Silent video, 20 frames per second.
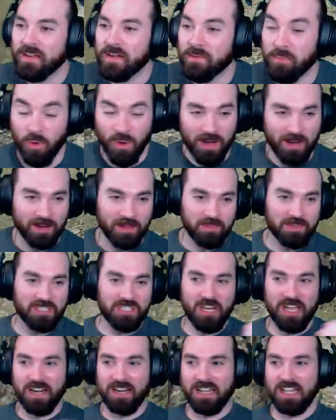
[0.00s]
But welcome to the
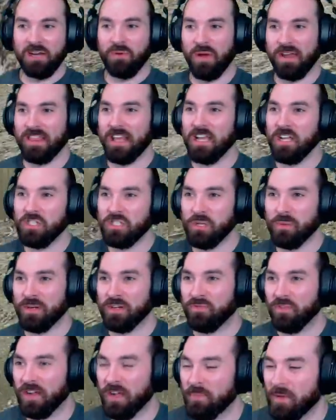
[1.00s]
channel anyway. Thank you so much for coming